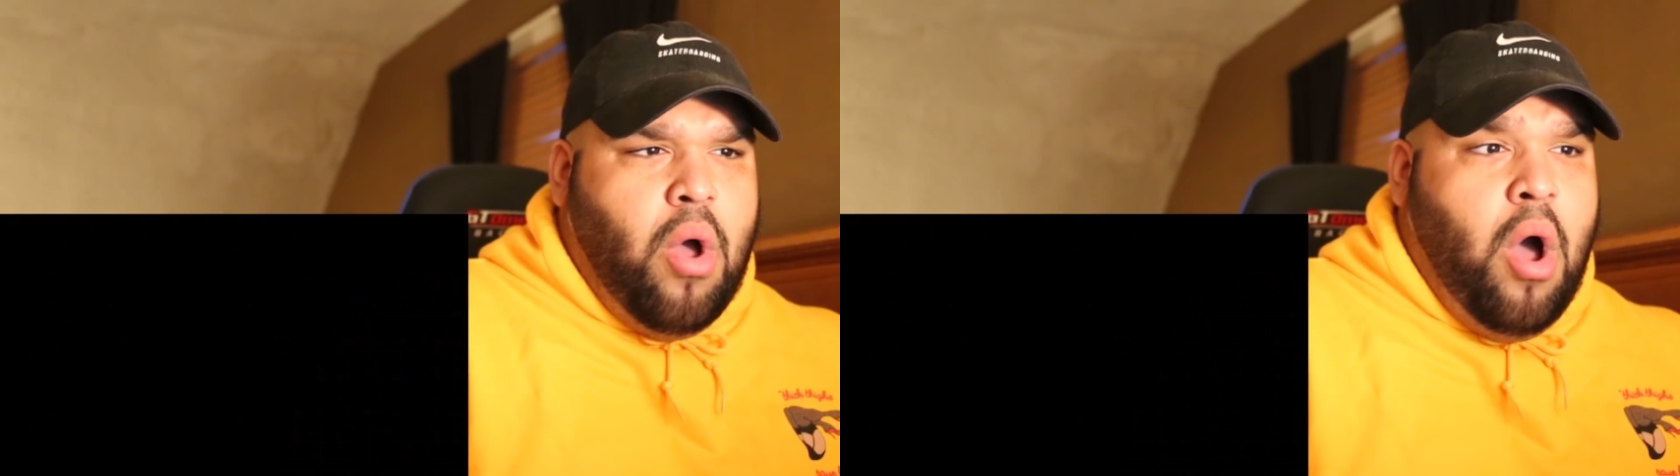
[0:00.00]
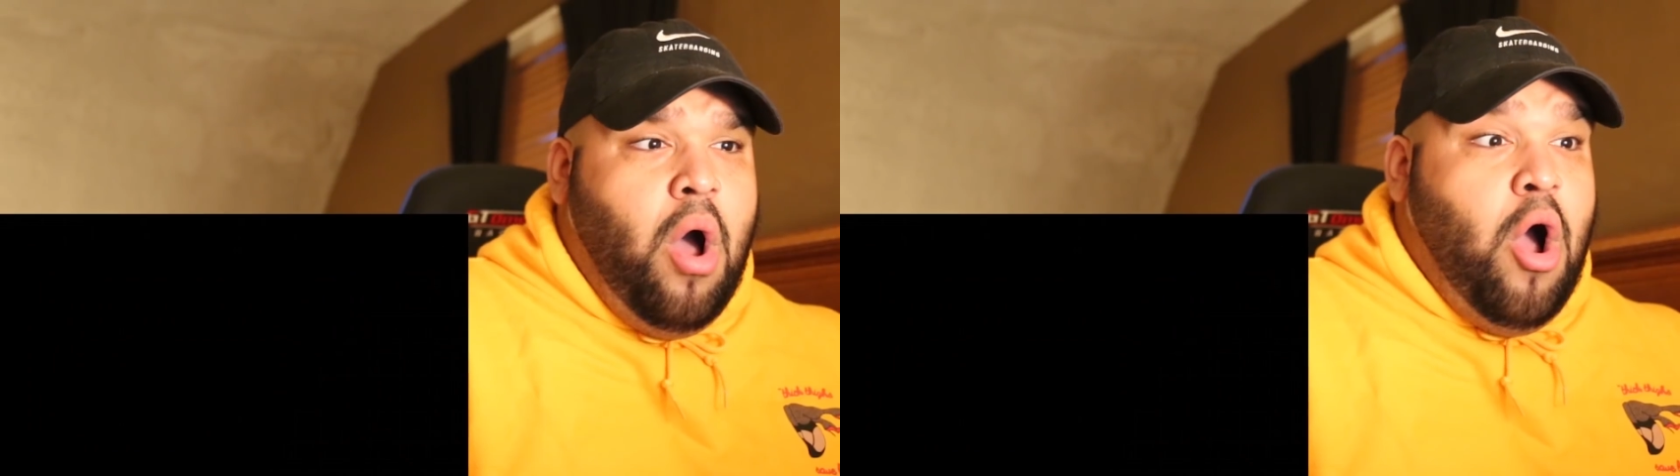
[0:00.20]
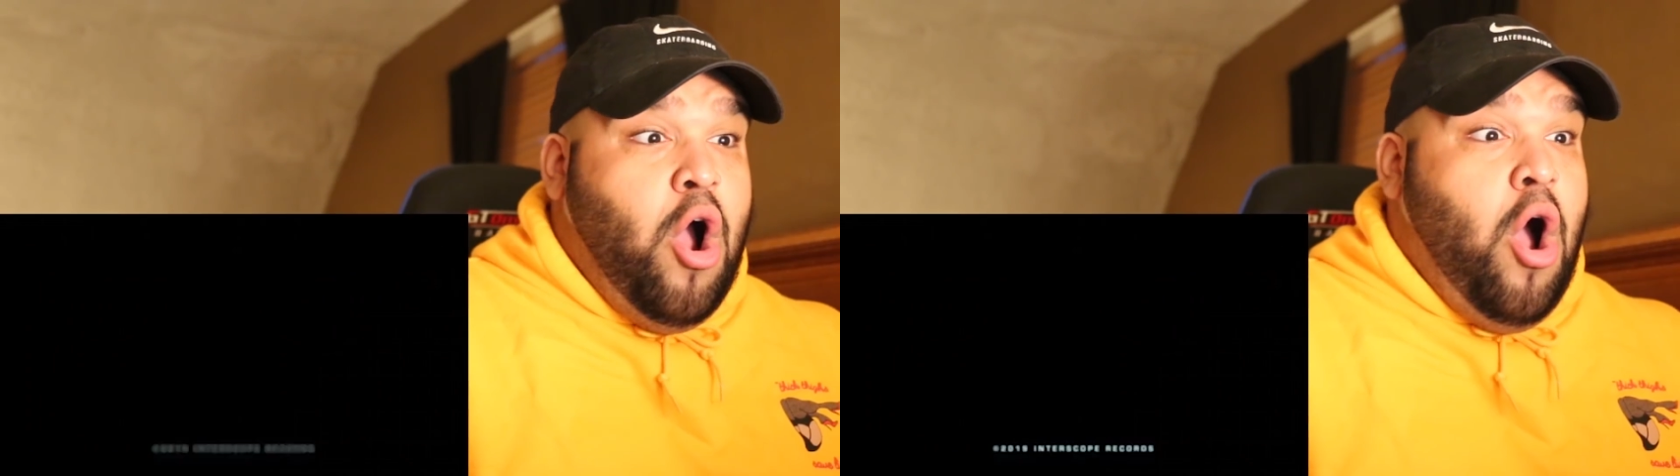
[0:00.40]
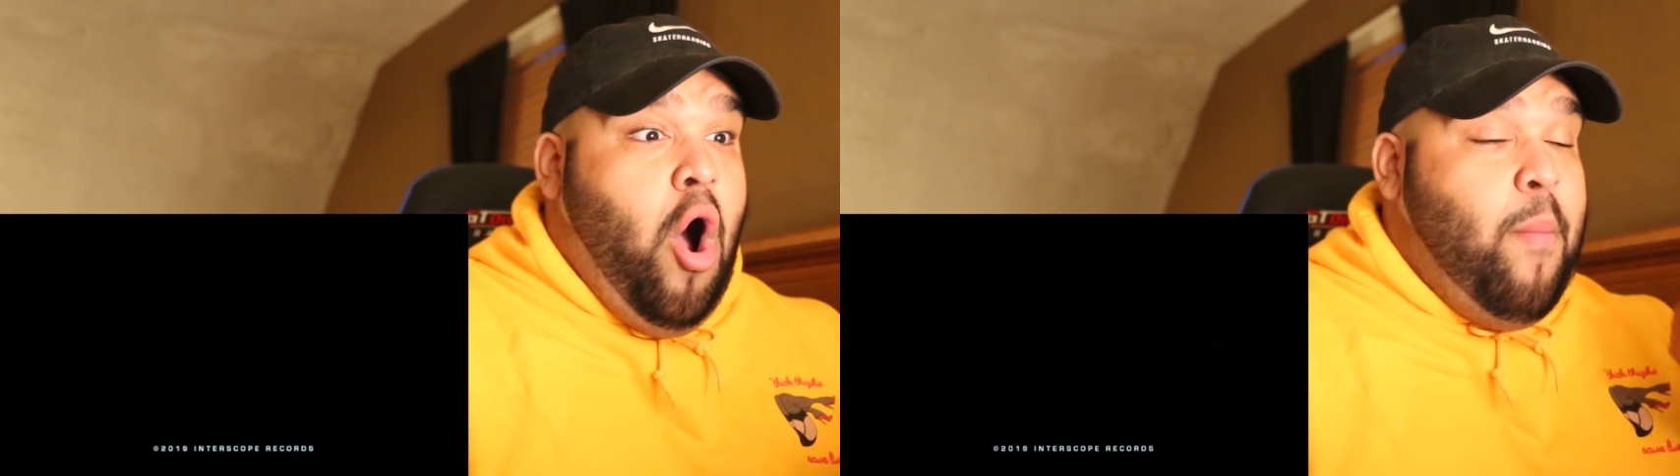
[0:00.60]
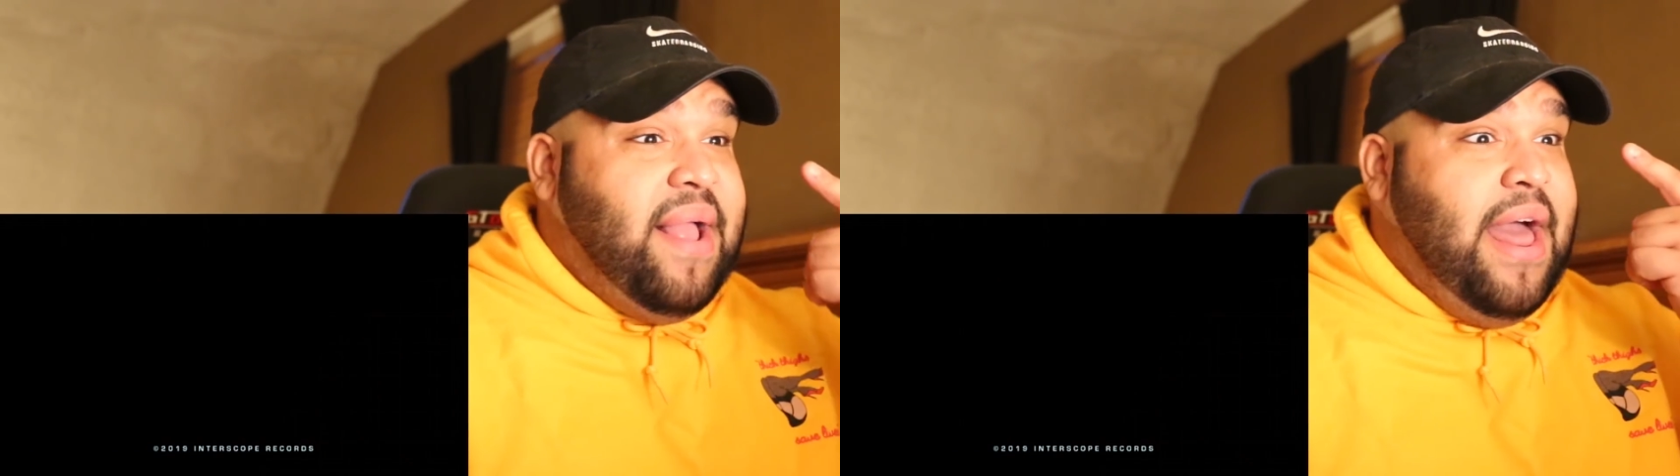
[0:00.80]
Oh
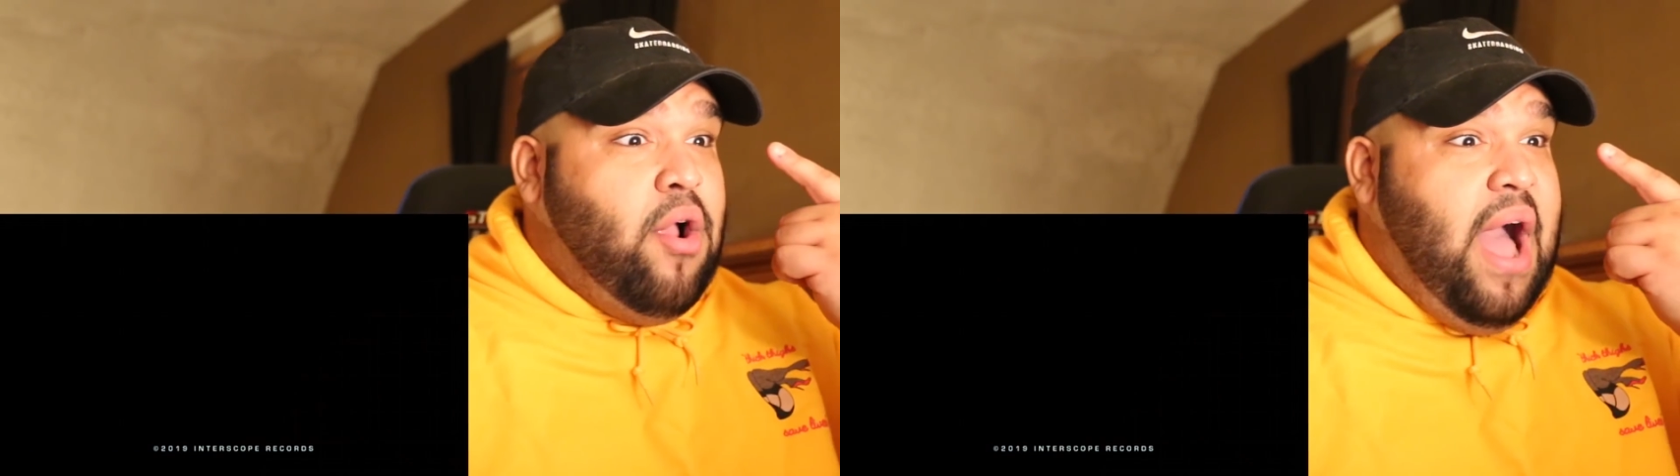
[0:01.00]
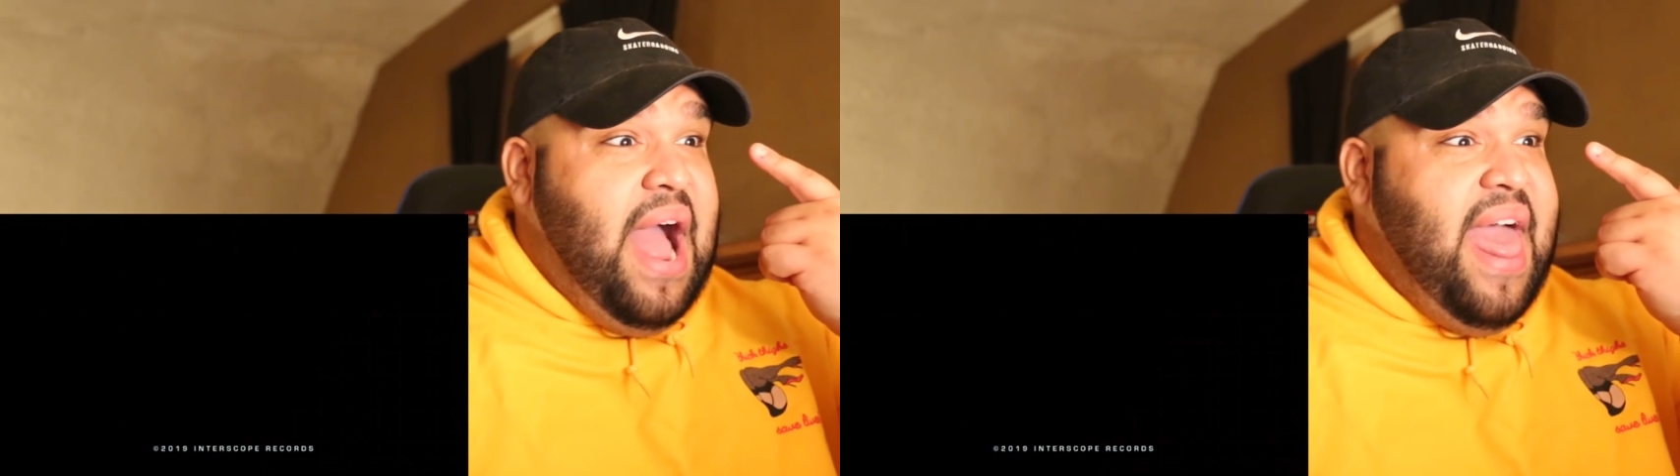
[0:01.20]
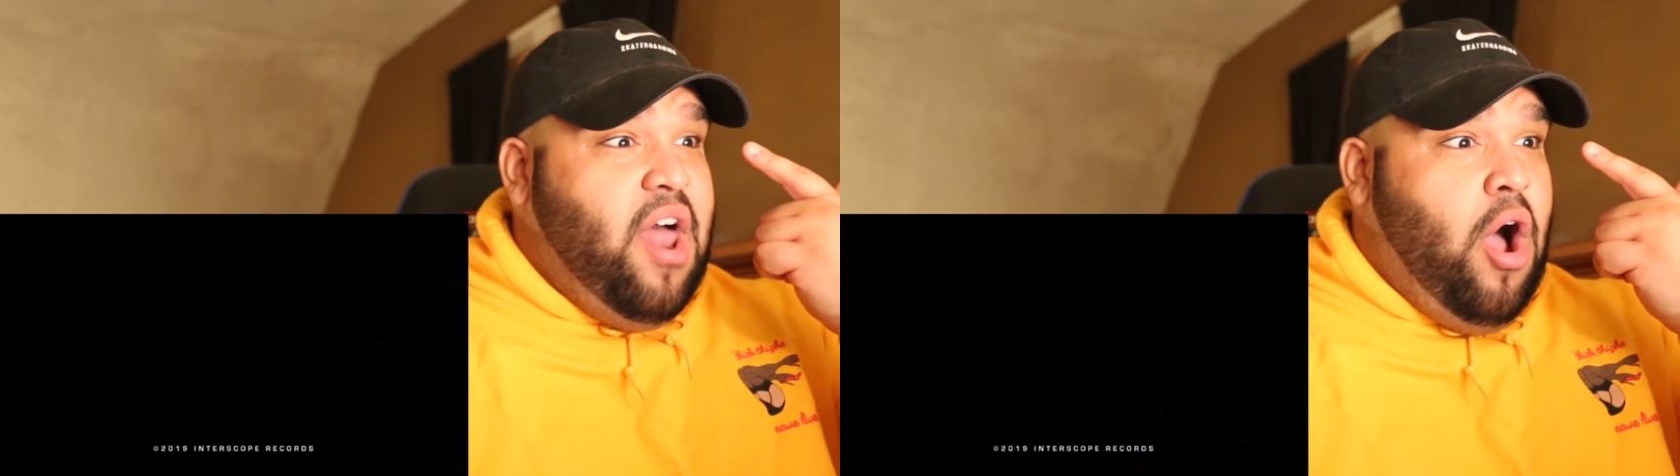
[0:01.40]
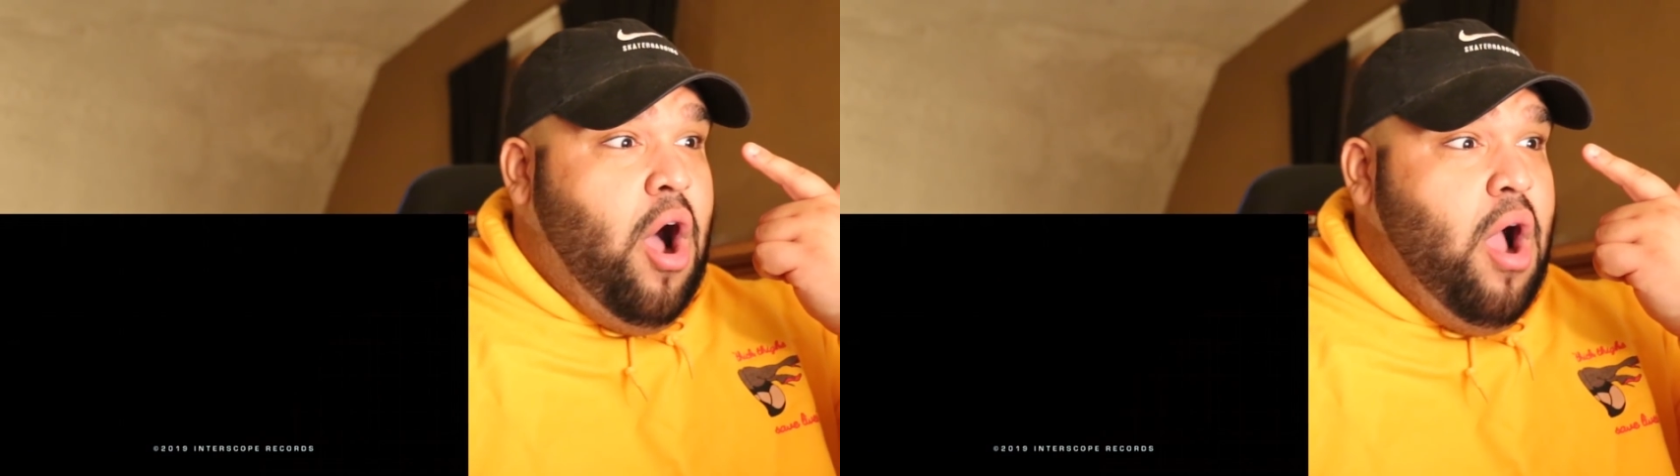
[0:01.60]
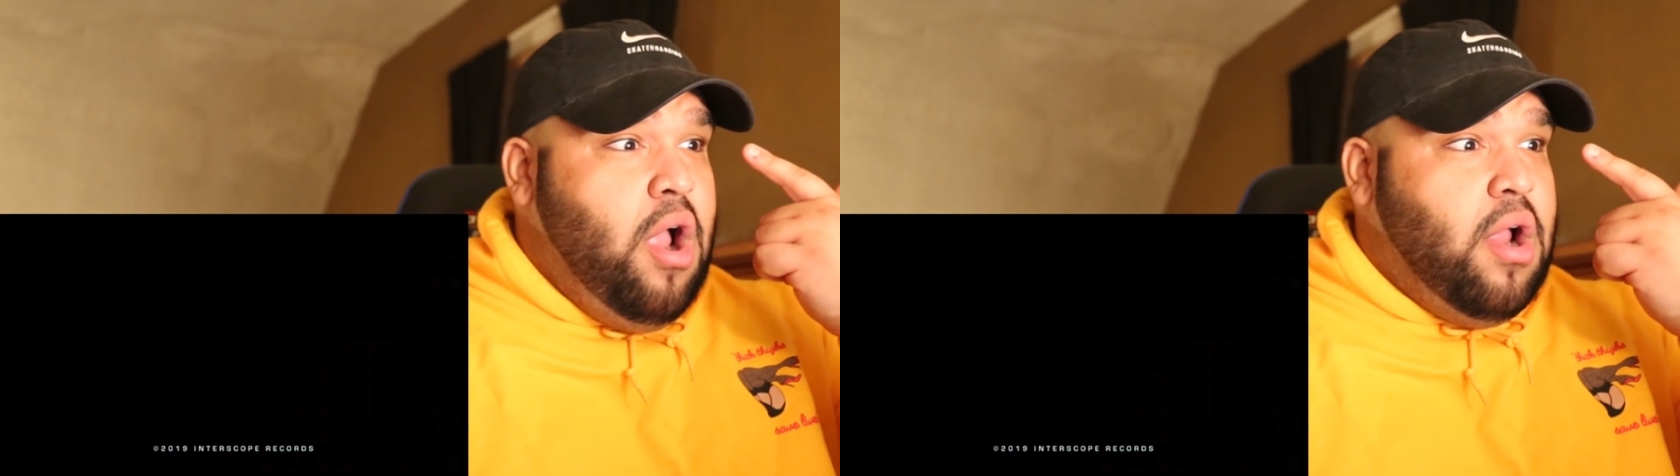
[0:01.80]
my god, her eye had a
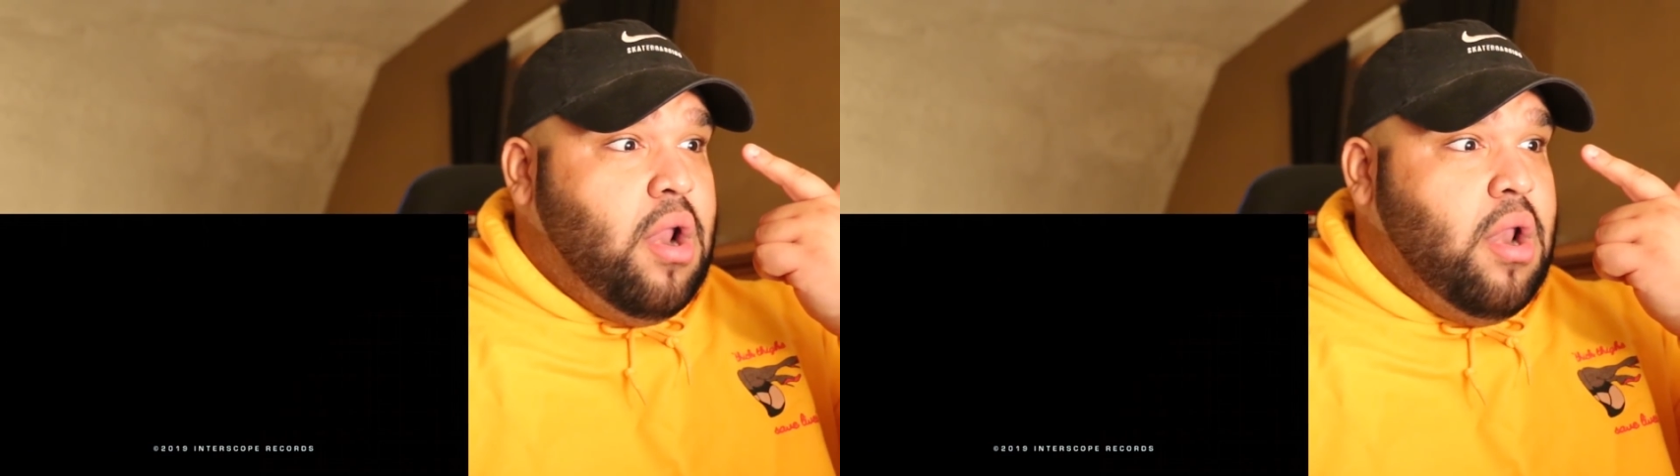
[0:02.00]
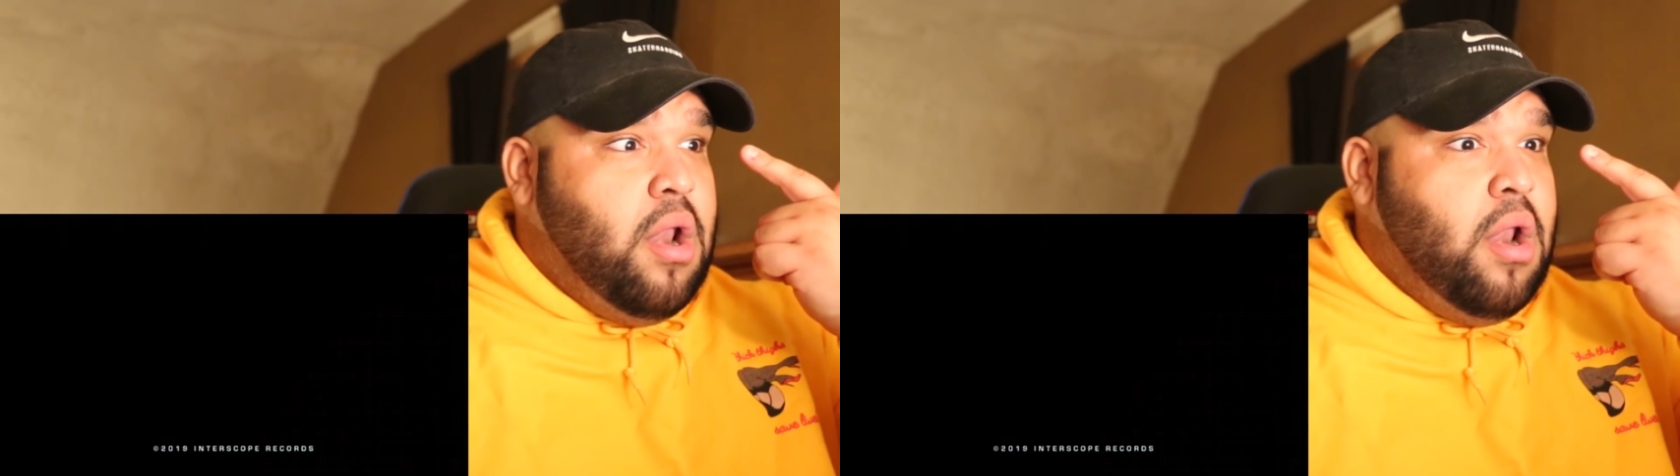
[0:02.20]
heart.